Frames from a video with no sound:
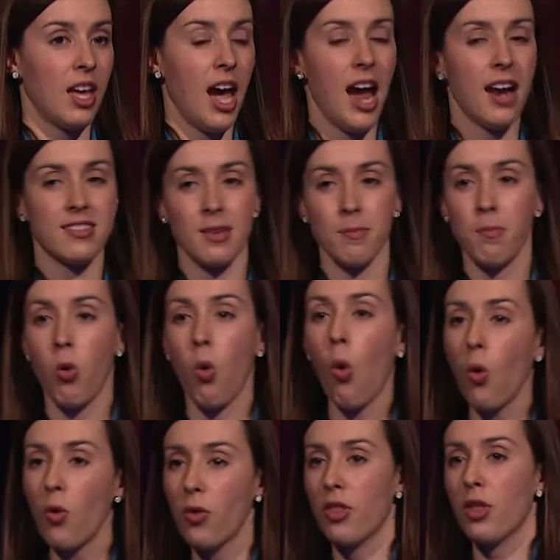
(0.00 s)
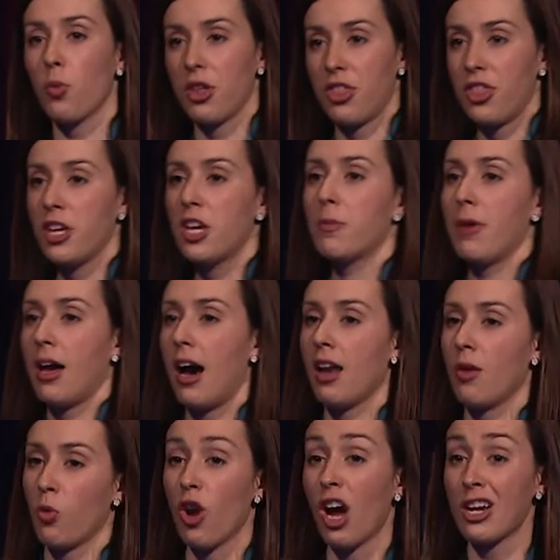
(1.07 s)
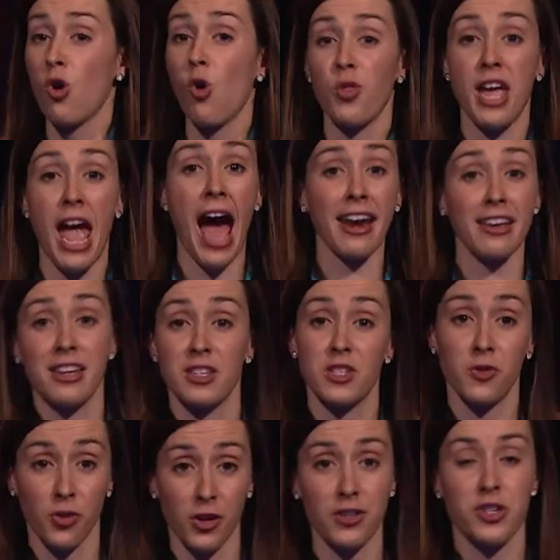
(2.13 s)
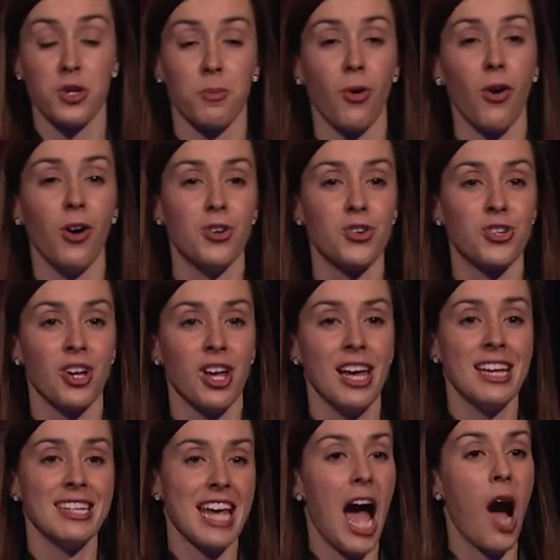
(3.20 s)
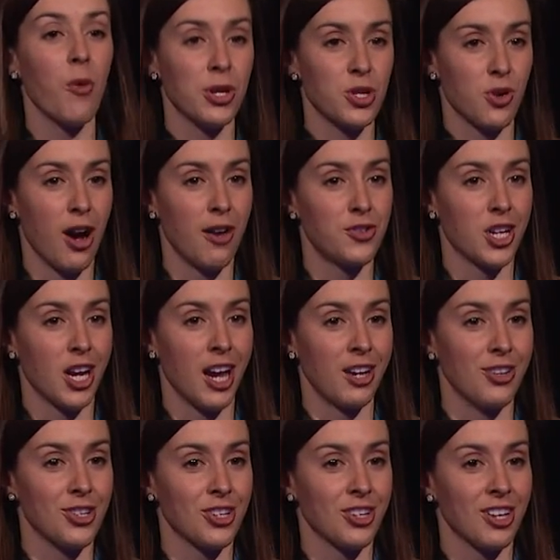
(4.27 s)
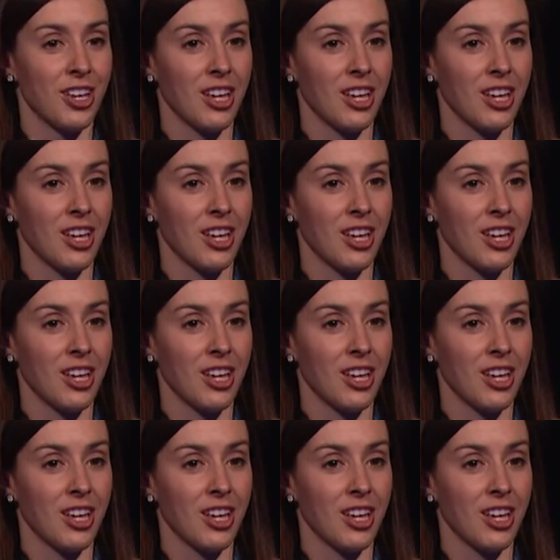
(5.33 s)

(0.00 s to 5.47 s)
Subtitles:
And it's important that we think about what I call the Atticus Finch approach to how we drive change.